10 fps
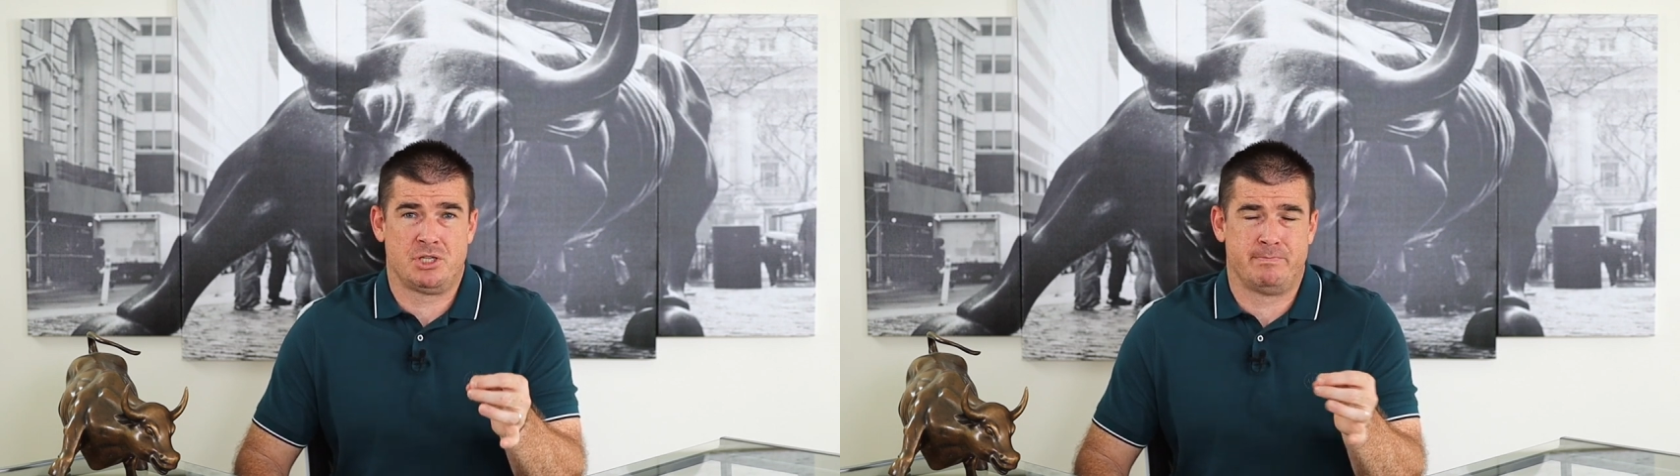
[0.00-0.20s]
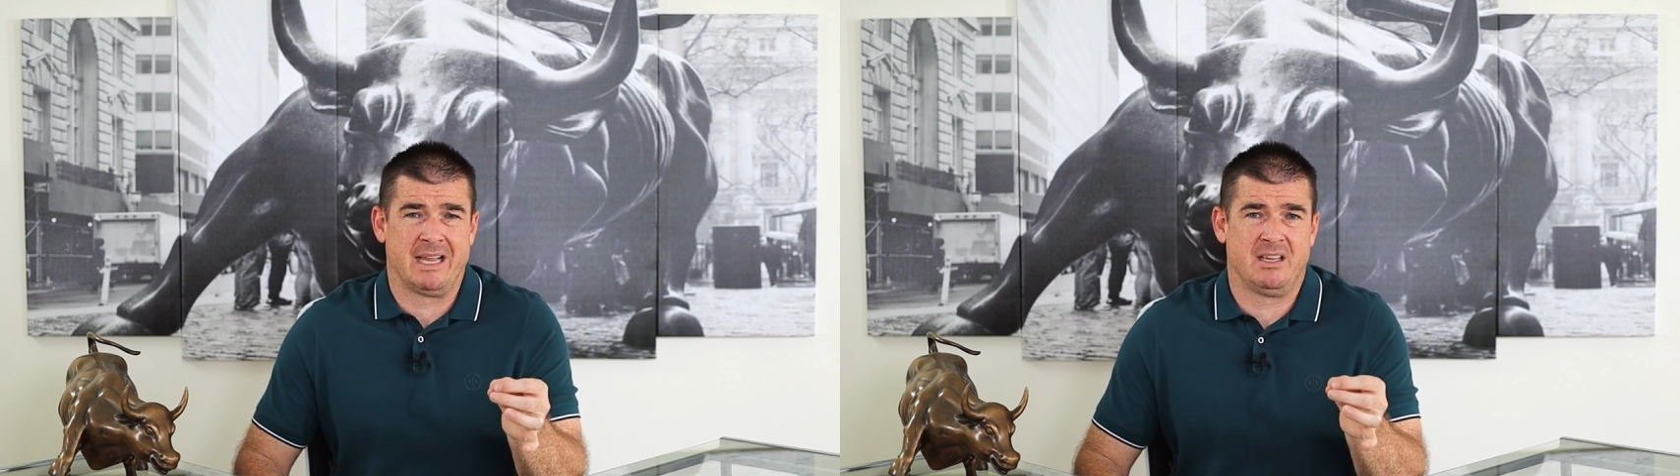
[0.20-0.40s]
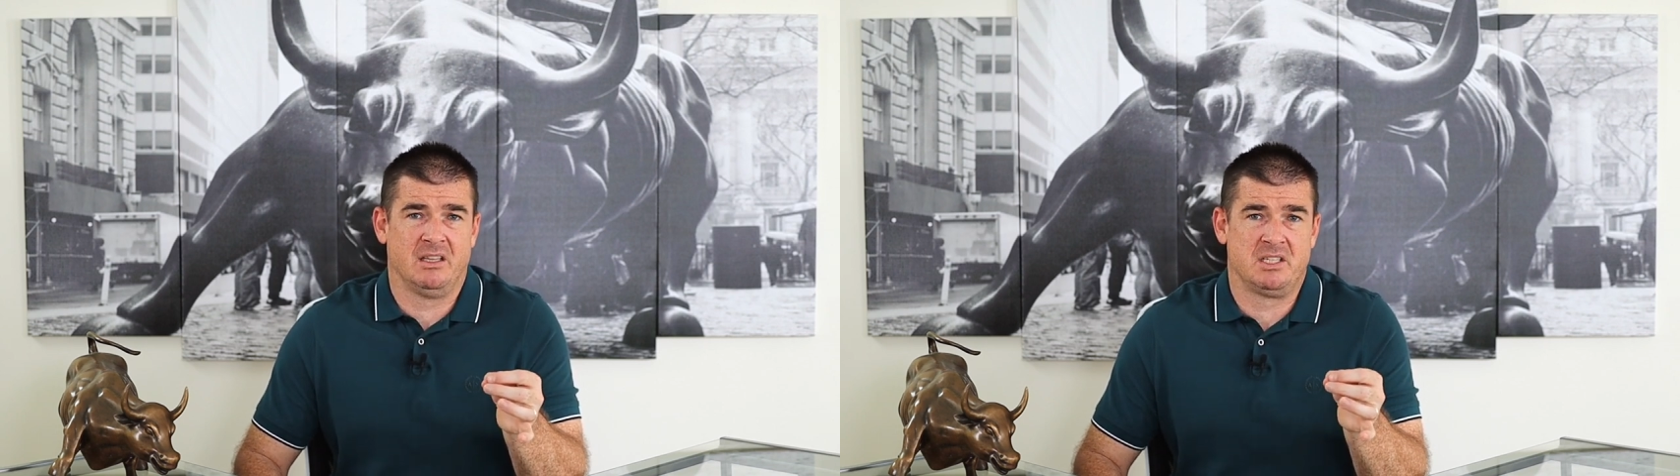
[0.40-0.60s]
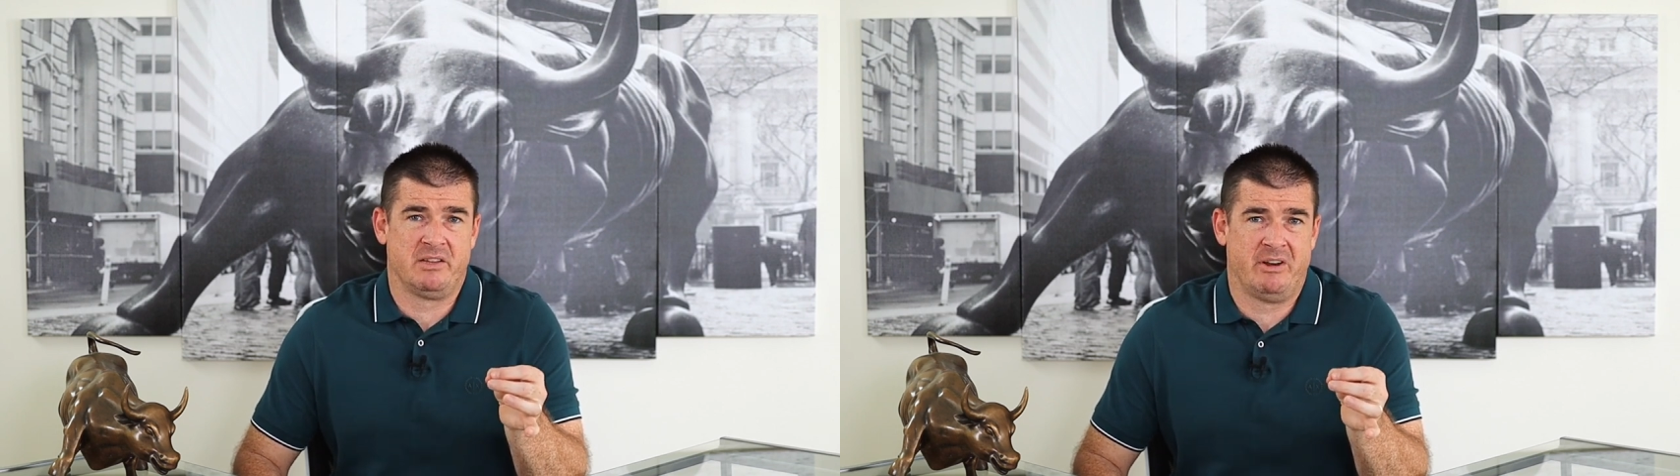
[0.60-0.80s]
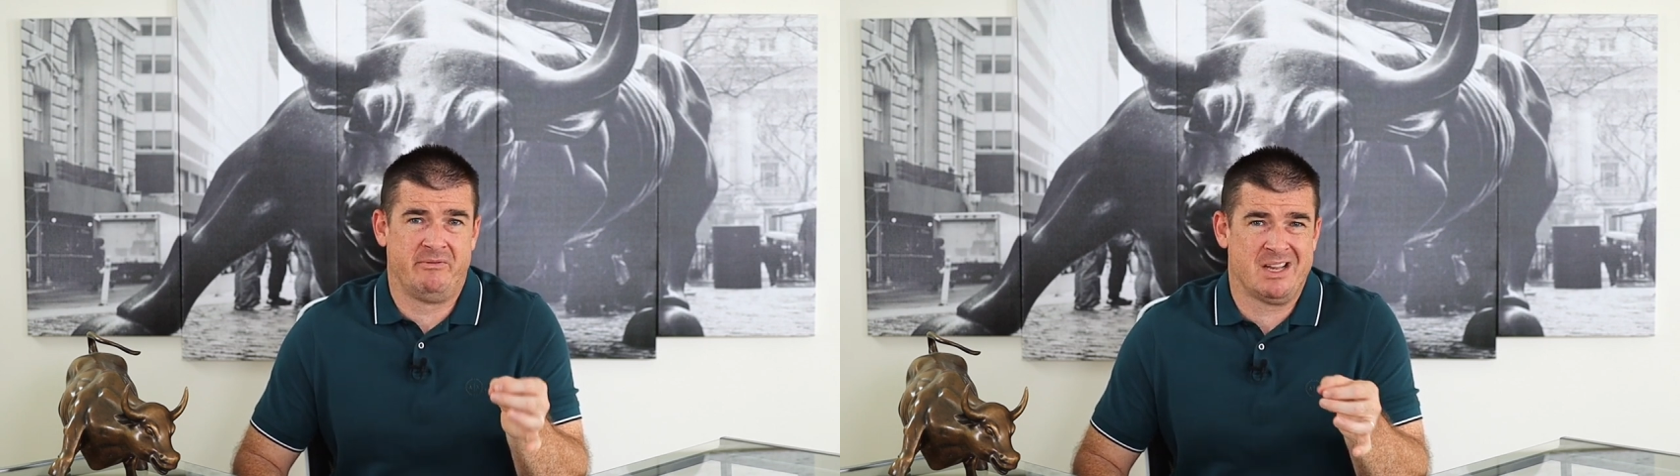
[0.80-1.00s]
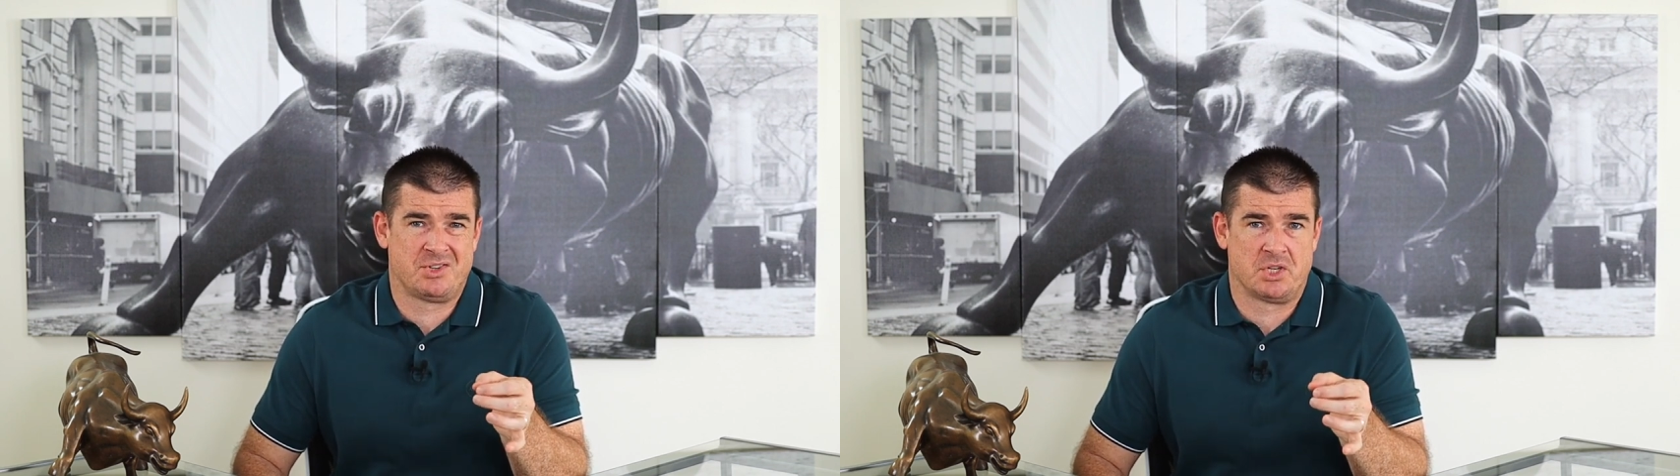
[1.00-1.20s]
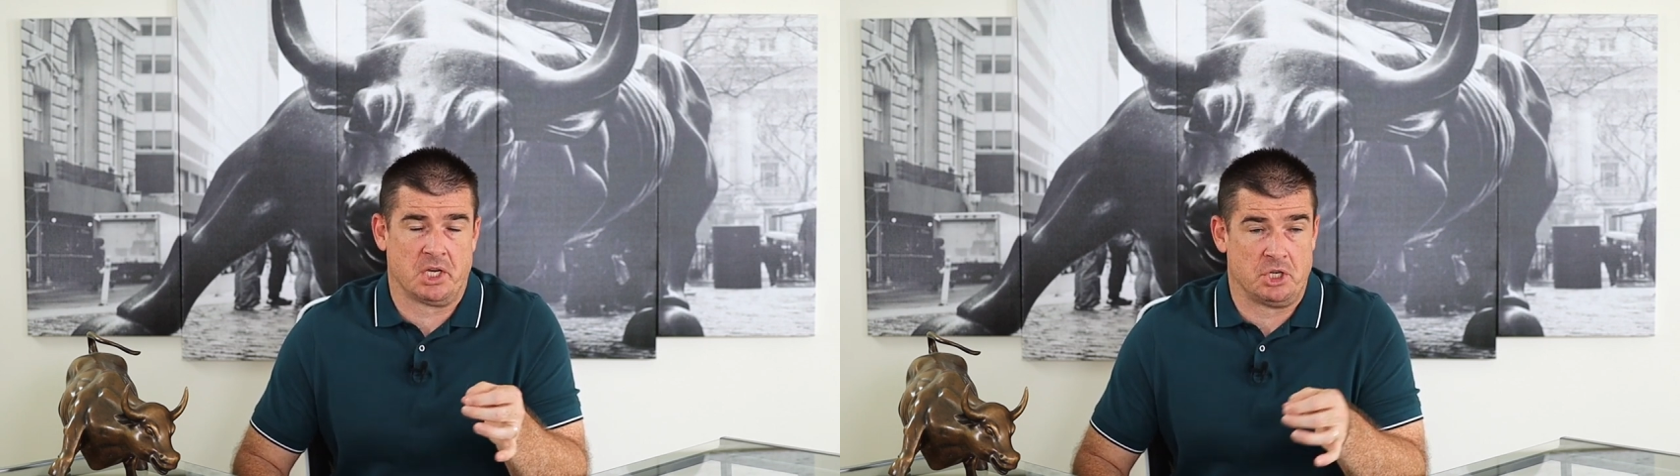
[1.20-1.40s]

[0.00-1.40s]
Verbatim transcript: speculative investing.